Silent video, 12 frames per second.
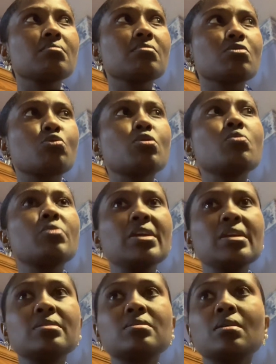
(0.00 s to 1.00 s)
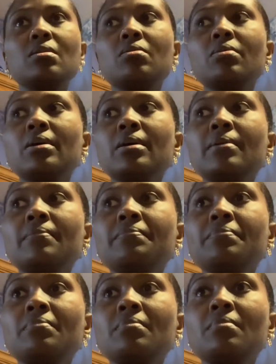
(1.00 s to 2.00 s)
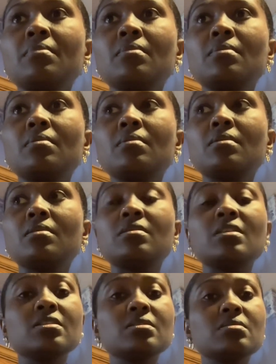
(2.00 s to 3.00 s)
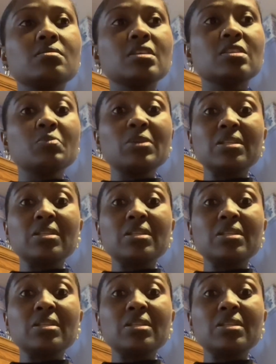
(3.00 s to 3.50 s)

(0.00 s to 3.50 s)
3 weeks. So this week,